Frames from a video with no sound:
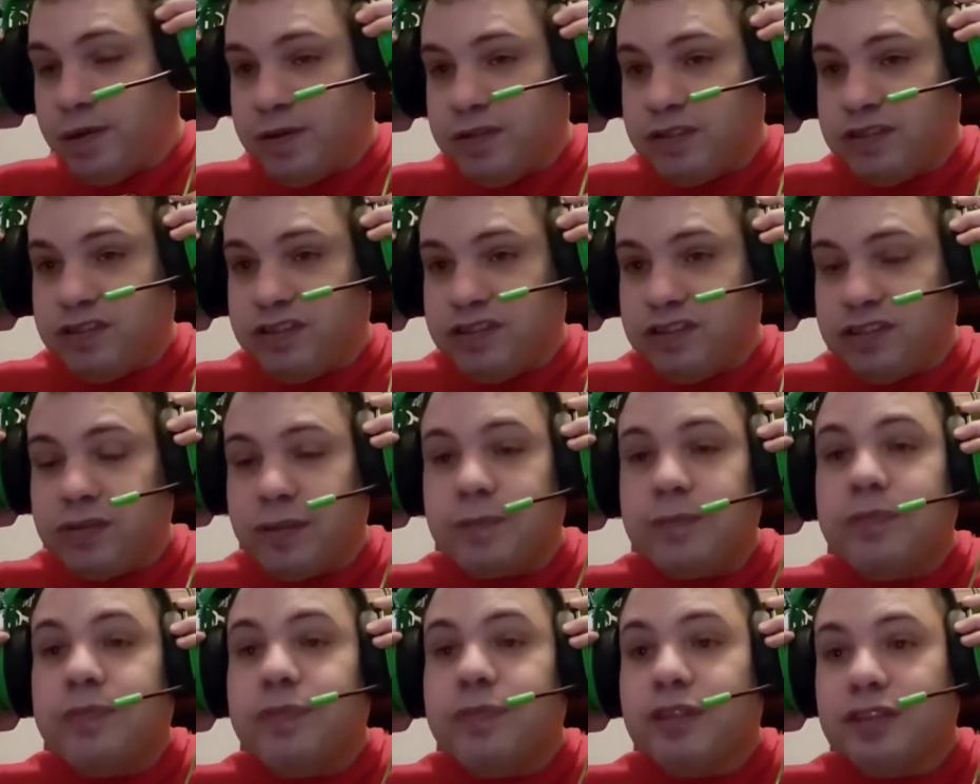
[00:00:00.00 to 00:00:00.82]

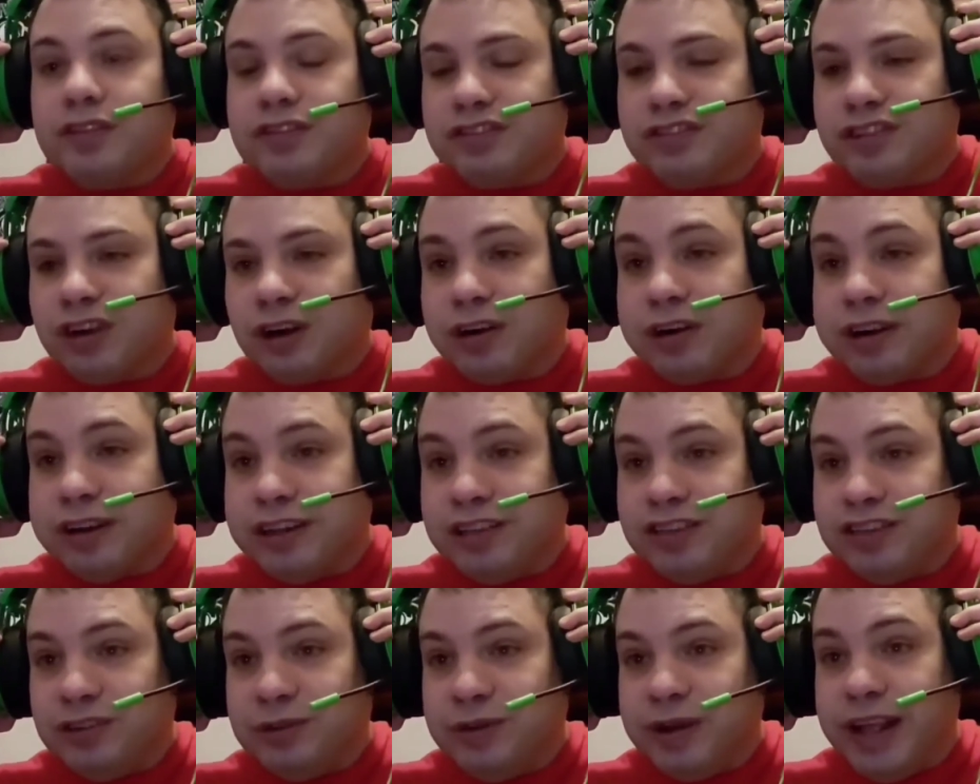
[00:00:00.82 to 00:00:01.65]

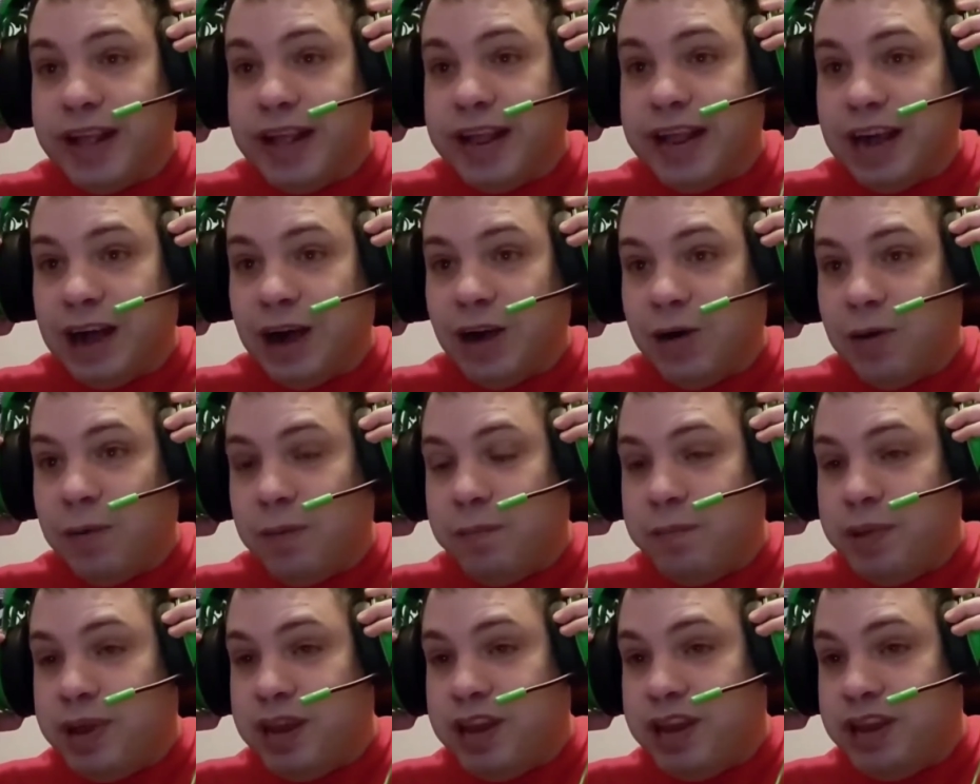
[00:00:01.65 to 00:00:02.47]
Starting today, I'll
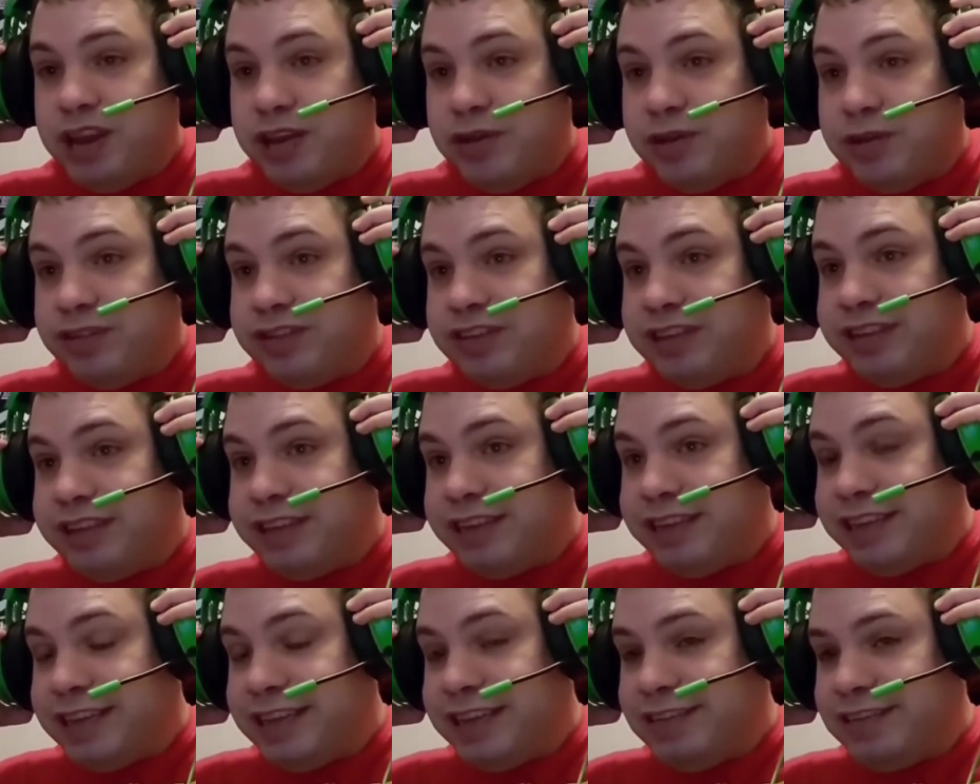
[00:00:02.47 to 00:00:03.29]
be using
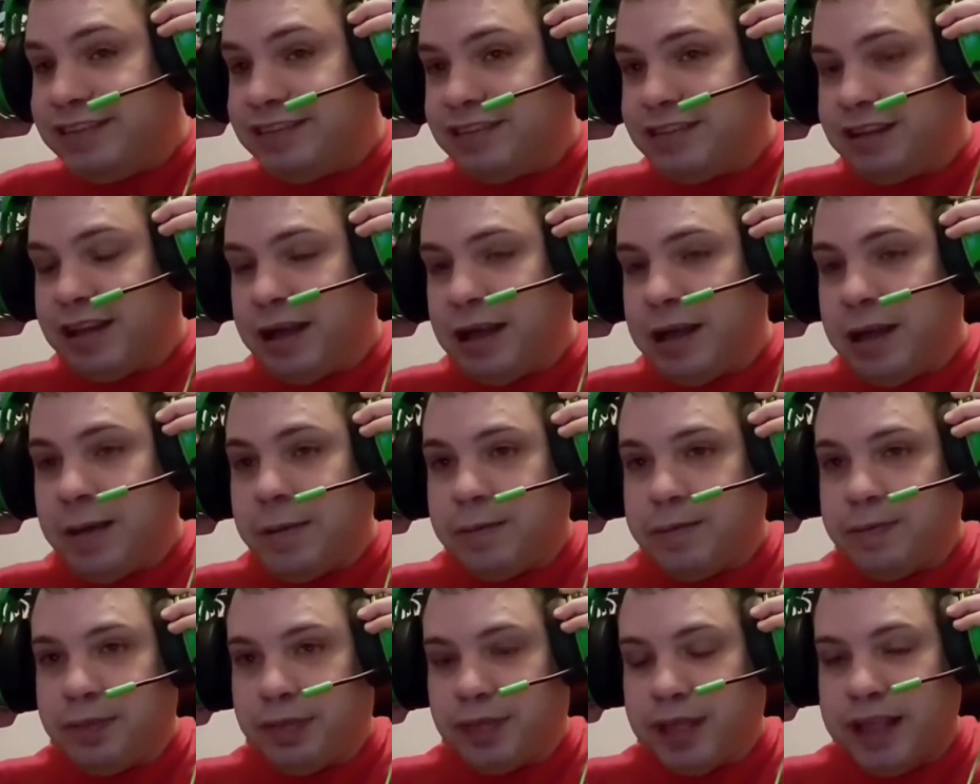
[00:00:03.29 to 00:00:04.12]
these
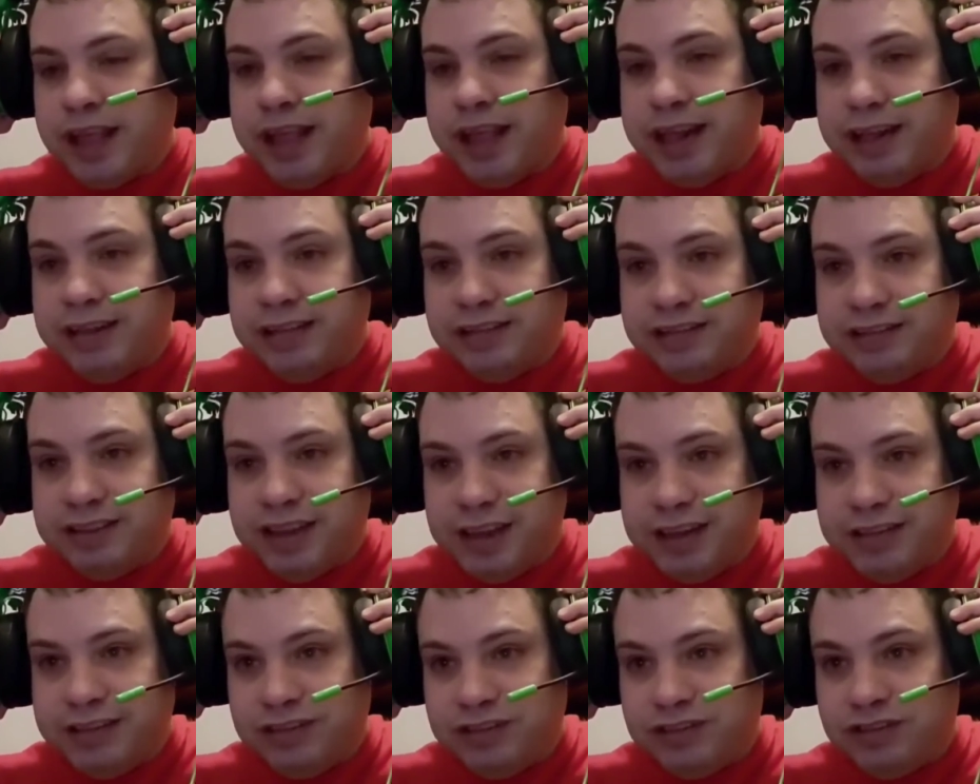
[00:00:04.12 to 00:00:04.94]

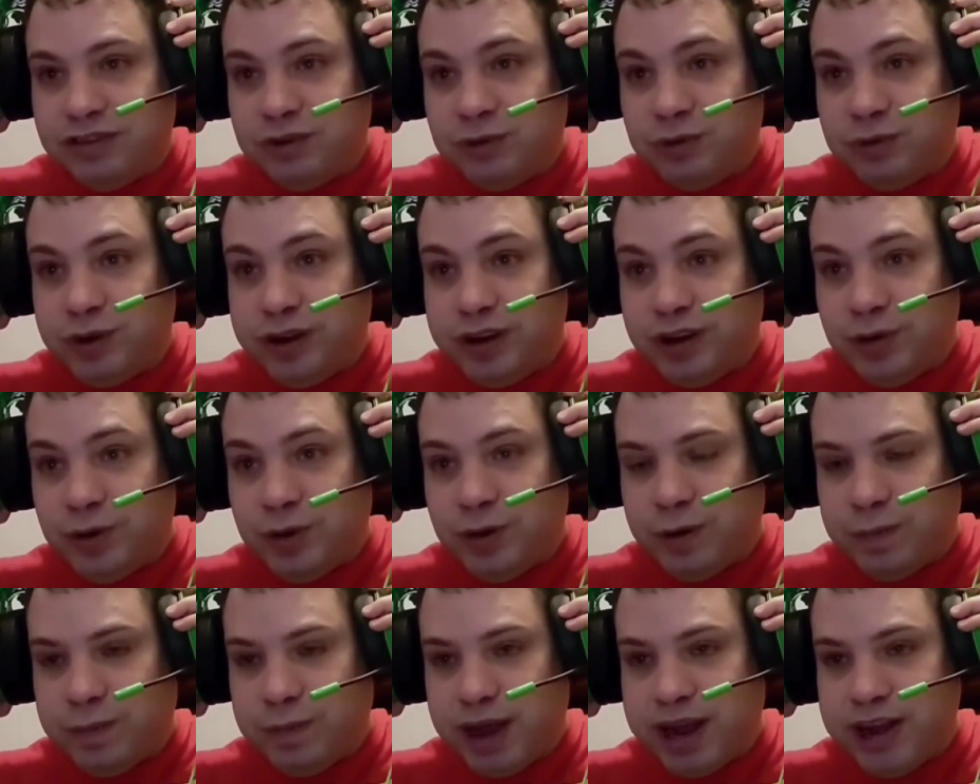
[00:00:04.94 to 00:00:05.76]
headsets to
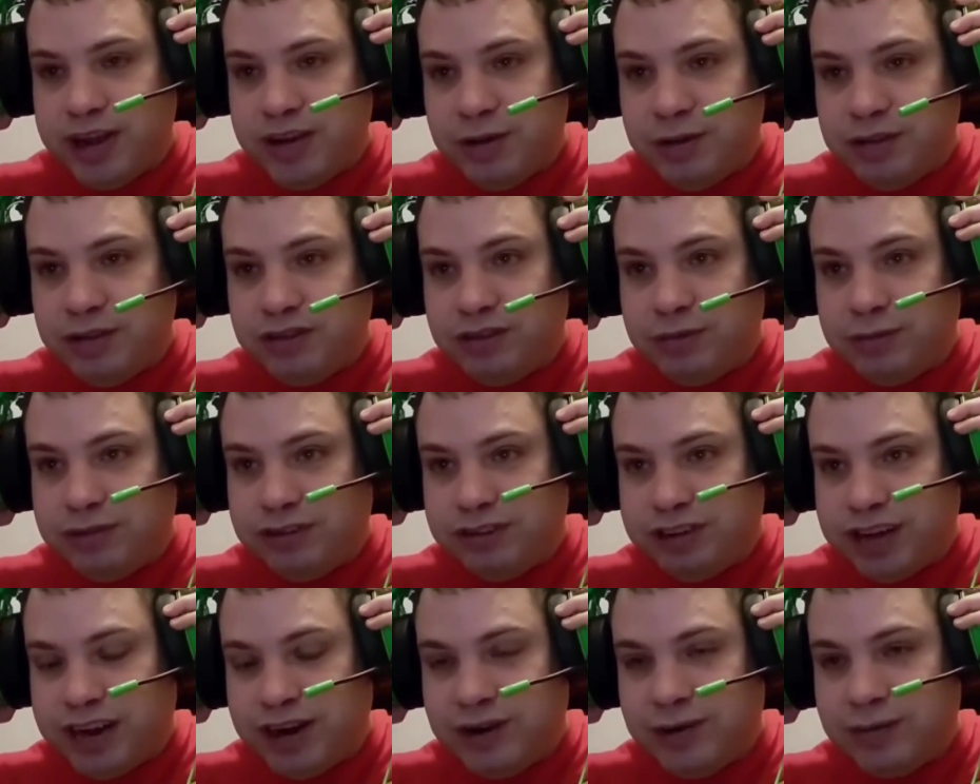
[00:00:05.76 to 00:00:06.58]
record my YouTube
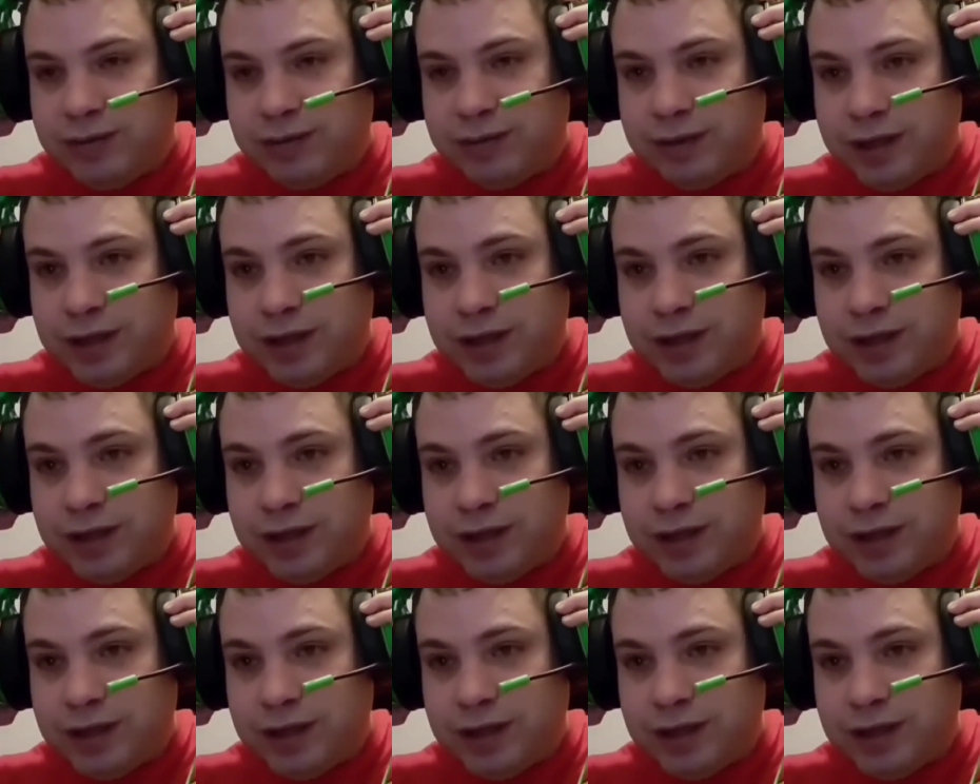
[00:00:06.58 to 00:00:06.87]
channel.